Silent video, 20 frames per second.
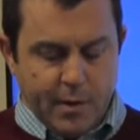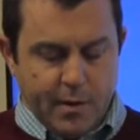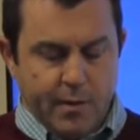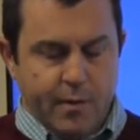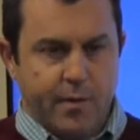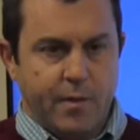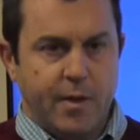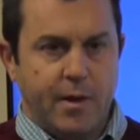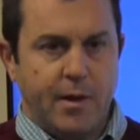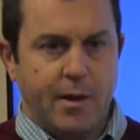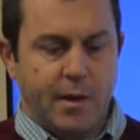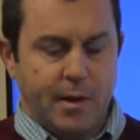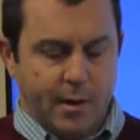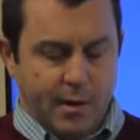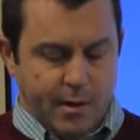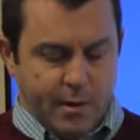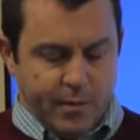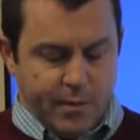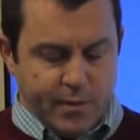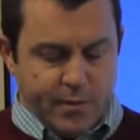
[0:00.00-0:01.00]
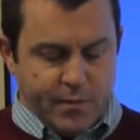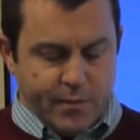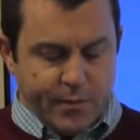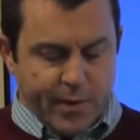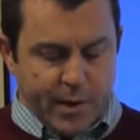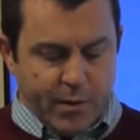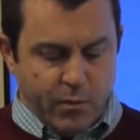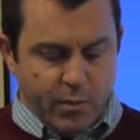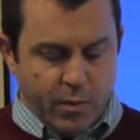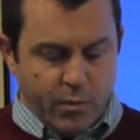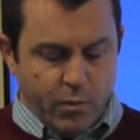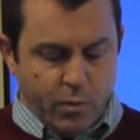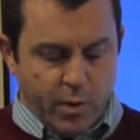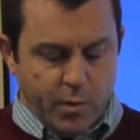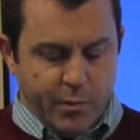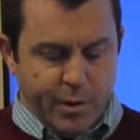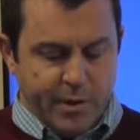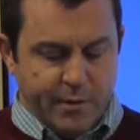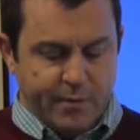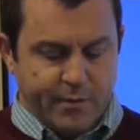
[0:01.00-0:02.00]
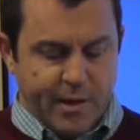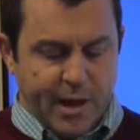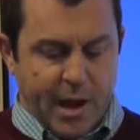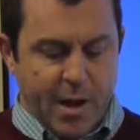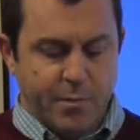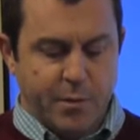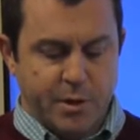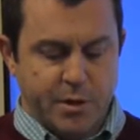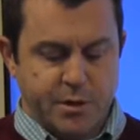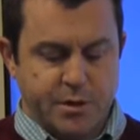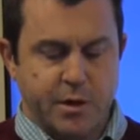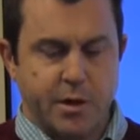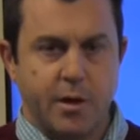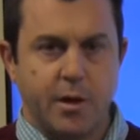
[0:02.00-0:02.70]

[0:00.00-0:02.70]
This fund would be established.